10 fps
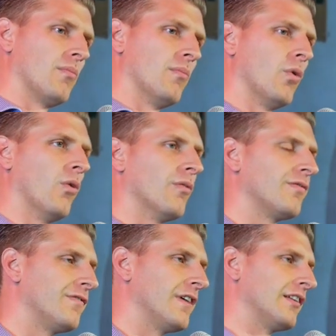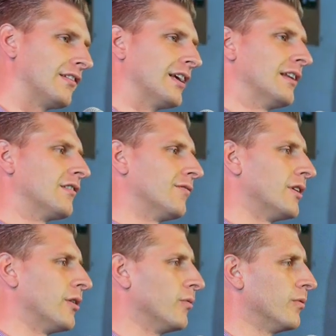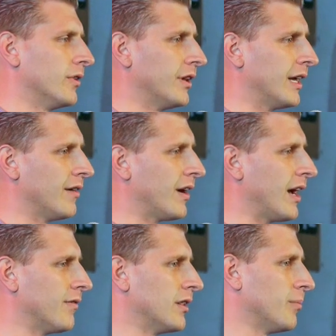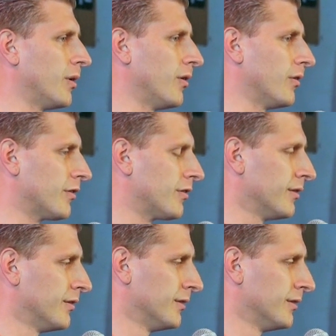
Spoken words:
more fiercely into view than they ever have in the past,